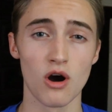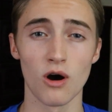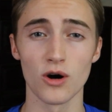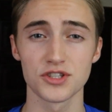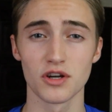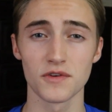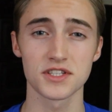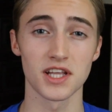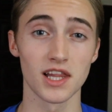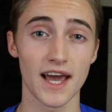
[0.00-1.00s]
Also, don't
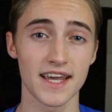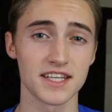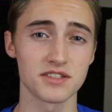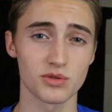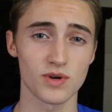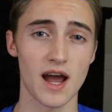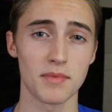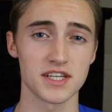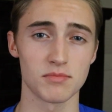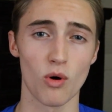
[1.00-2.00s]
forget to like and subscribe,
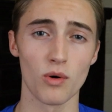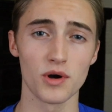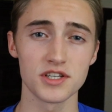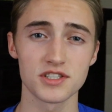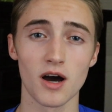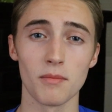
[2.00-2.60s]
as I'm always